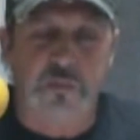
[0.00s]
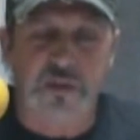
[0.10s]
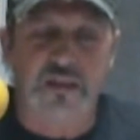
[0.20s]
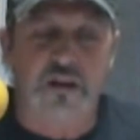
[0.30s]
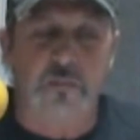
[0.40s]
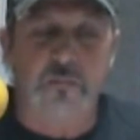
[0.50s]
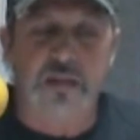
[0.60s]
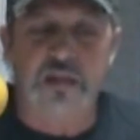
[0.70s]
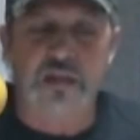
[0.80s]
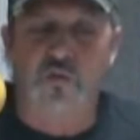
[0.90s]
will be there to
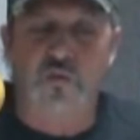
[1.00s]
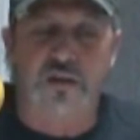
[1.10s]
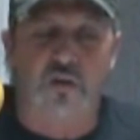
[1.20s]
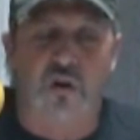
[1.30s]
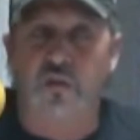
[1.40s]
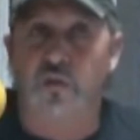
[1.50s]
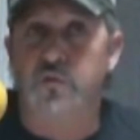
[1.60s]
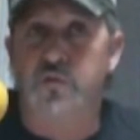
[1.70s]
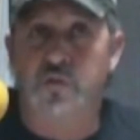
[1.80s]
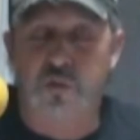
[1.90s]
meet and greet all
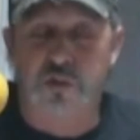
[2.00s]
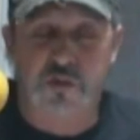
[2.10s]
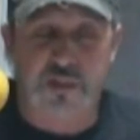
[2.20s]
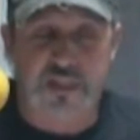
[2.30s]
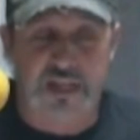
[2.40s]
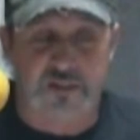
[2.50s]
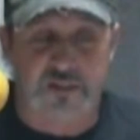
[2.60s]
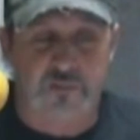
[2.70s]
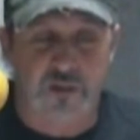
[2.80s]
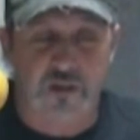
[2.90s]
those who wish to
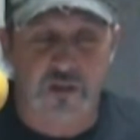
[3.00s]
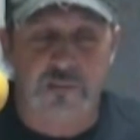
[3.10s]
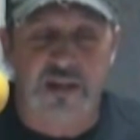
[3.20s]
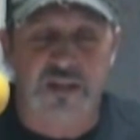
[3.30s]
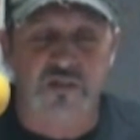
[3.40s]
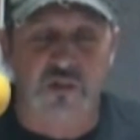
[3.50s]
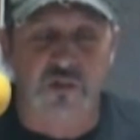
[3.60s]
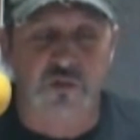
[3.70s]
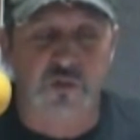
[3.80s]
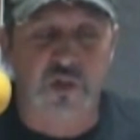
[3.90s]
attend. My
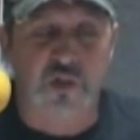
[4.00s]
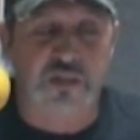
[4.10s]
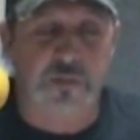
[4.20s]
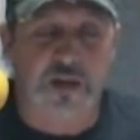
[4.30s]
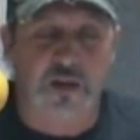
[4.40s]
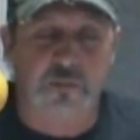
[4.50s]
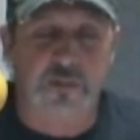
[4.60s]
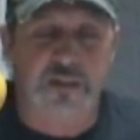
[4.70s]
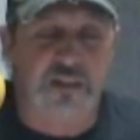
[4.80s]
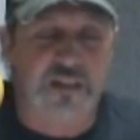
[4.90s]
consultants will talk to you about
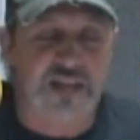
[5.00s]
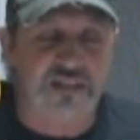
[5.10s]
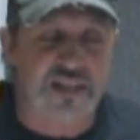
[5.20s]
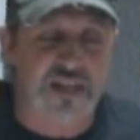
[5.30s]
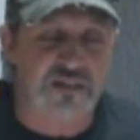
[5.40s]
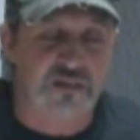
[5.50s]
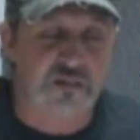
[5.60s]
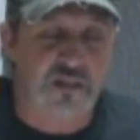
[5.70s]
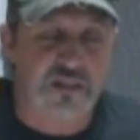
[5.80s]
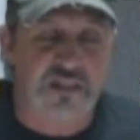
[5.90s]
upcoming class
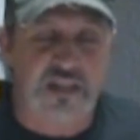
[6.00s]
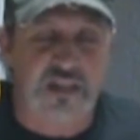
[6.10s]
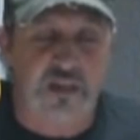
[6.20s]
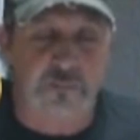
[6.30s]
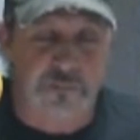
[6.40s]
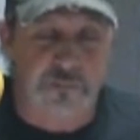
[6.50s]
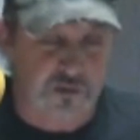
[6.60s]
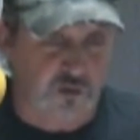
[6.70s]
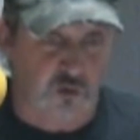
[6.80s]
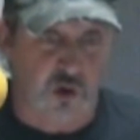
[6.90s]
dates, setting up
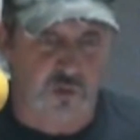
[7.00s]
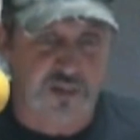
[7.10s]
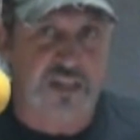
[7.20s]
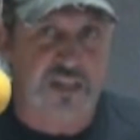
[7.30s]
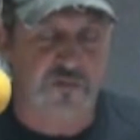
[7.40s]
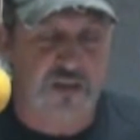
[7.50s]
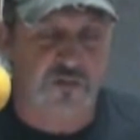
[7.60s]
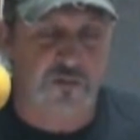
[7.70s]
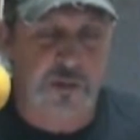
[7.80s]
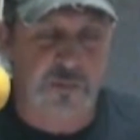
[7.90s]
your own dates if
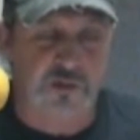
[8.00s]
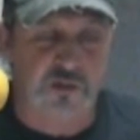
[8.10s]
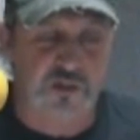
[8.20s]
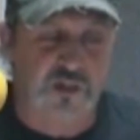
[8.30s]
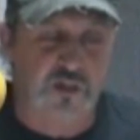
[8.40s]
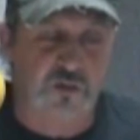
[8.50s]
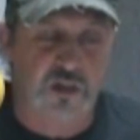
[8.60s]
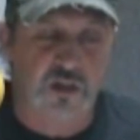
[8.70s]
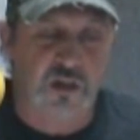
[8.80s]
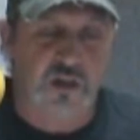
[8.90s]
you have enough people to do
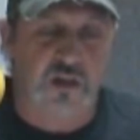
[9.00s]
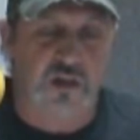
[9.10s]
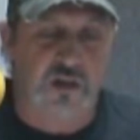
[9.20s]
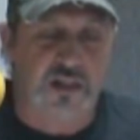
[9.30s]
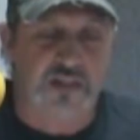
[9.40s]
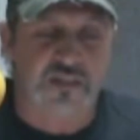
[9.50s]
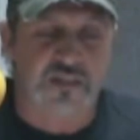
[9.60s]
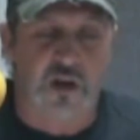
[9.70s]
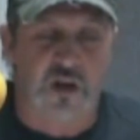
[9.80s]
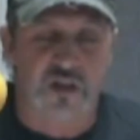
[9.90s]
so, and
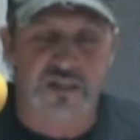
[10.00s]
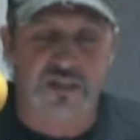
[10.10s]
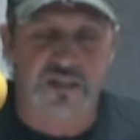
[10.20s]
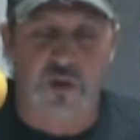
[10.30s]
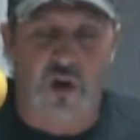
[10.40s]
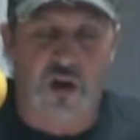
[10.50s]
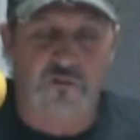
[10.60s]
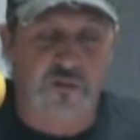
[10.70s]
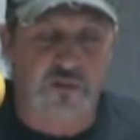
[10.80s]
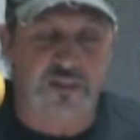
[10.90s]
seminars that we
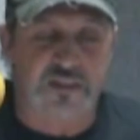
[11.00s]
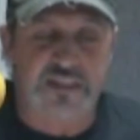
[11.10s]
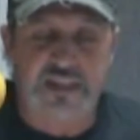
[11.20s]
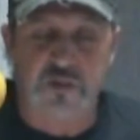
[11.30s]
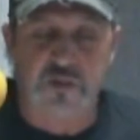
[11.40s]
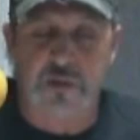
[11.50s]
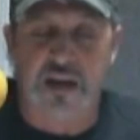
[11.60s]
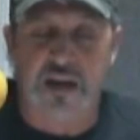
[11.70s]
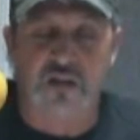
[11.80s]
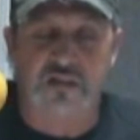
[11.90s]
offer and details
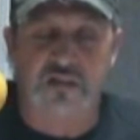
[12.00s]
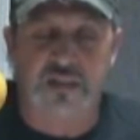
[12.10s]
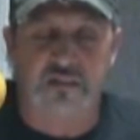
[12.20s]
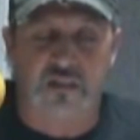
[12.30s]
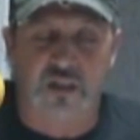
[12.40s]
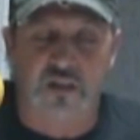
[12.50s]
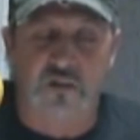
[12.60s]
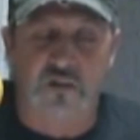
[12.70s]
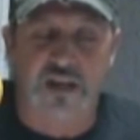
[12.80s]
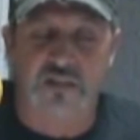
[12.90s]
about Aaron's and the
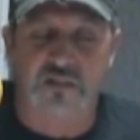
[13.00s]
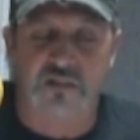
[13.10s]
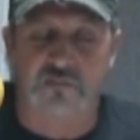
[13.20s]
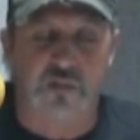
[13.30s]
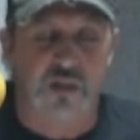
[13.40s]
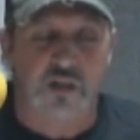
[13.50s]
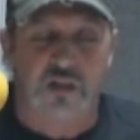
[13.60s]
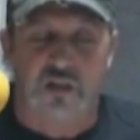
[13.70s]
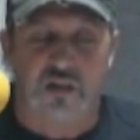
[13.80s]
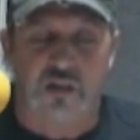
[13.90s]
gun range and